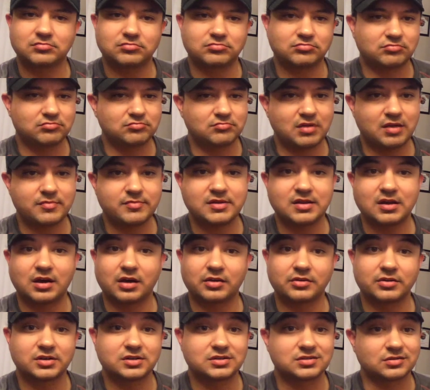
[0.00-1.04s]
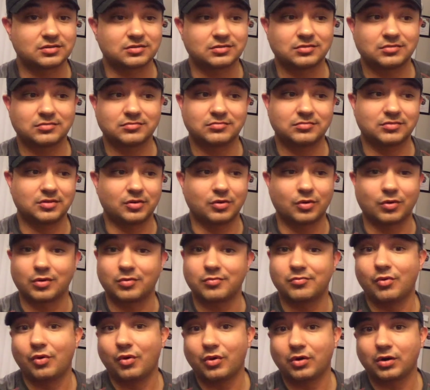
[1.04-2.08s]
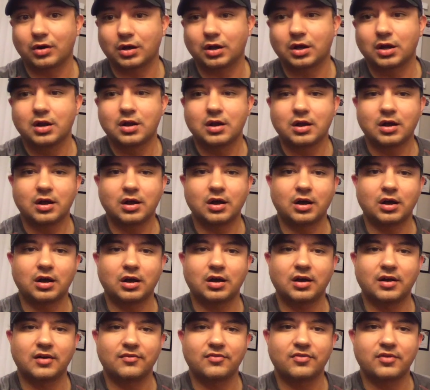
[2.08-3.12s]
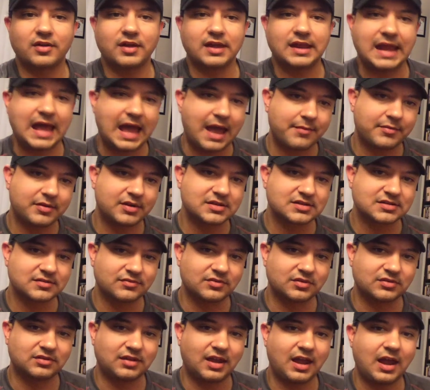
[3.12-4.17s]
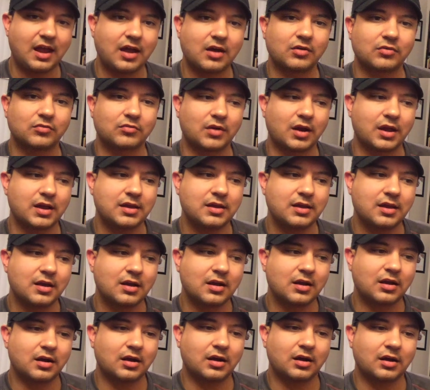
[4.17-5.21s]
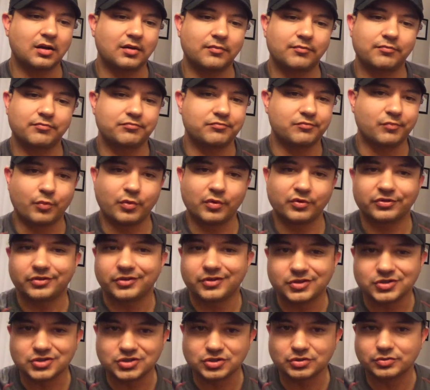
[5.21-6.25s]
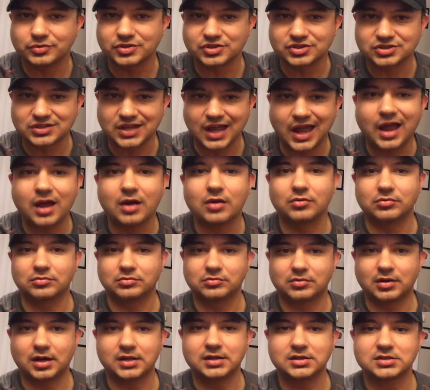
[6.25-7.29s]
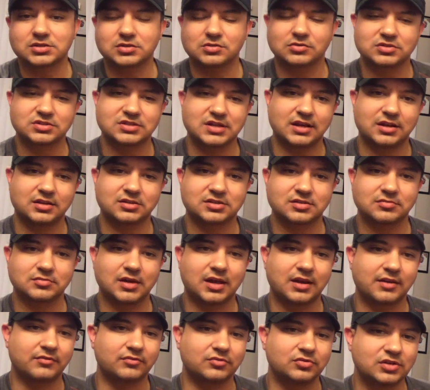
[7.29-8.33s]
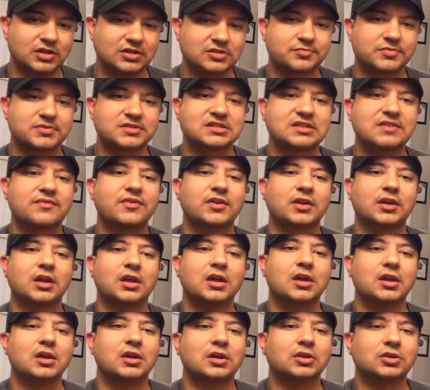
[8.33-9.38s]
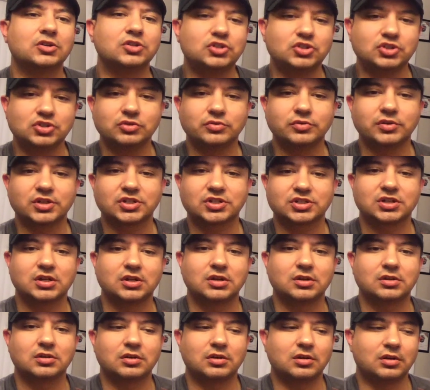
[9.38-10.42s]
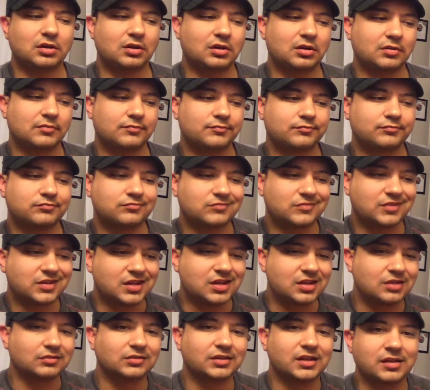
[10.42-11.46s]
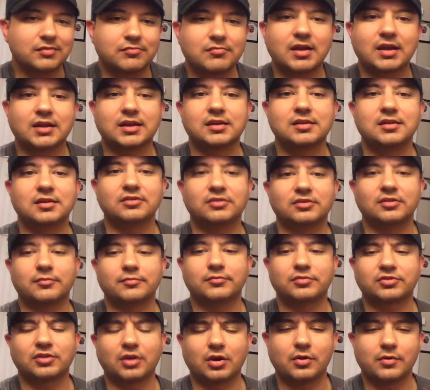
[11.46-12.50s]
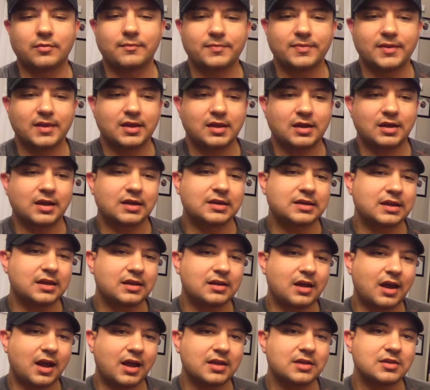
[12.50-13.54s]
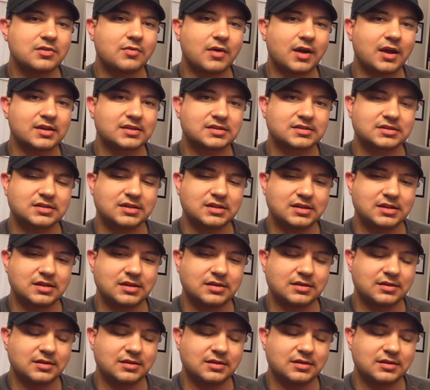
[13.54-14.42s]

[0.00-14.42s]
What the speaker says: maybe hundreds or more of the inhabitants of the town, right? Wasn't a Jewish town, right? So it's not some kind of specific Jewish killing mechanism. So again, IUIC,